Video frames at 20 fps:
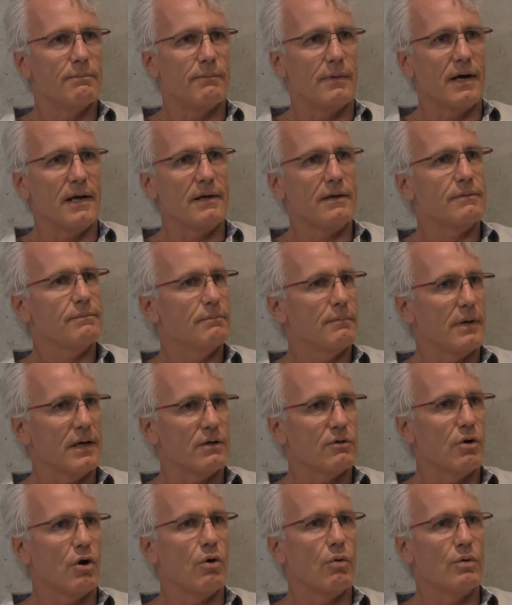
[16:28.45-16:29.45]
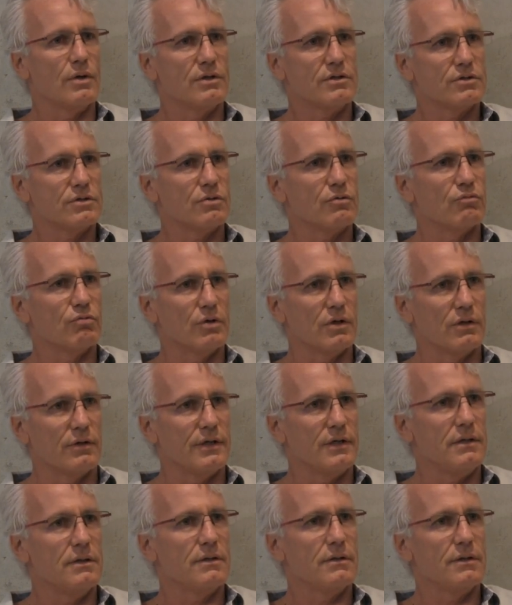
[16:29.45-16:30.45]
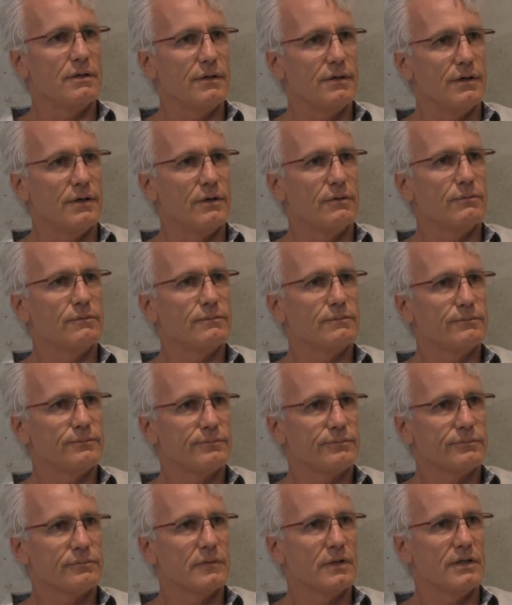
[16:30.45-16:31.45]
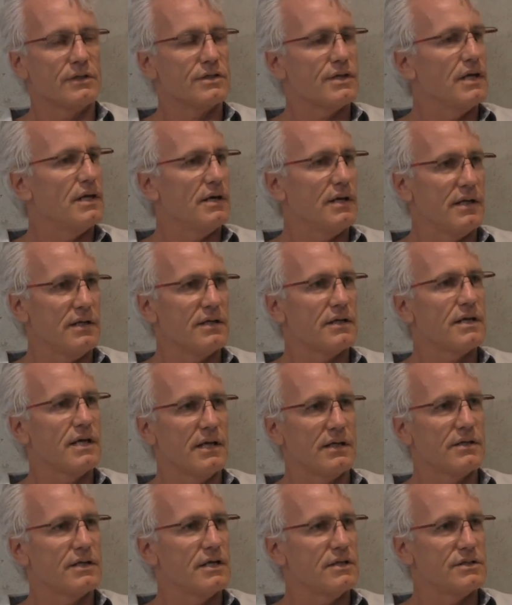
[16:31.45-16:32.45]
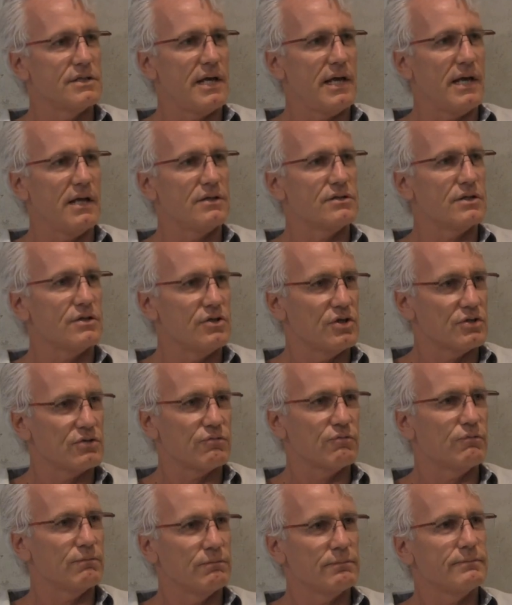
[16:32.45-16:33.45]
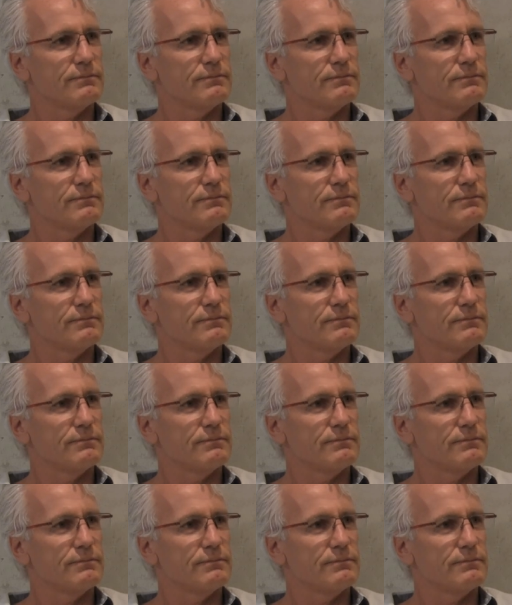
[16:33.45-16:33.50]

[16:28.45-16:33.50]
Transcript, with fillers: my, my goal is to really, you know, is get it in the kid, kids' hands and just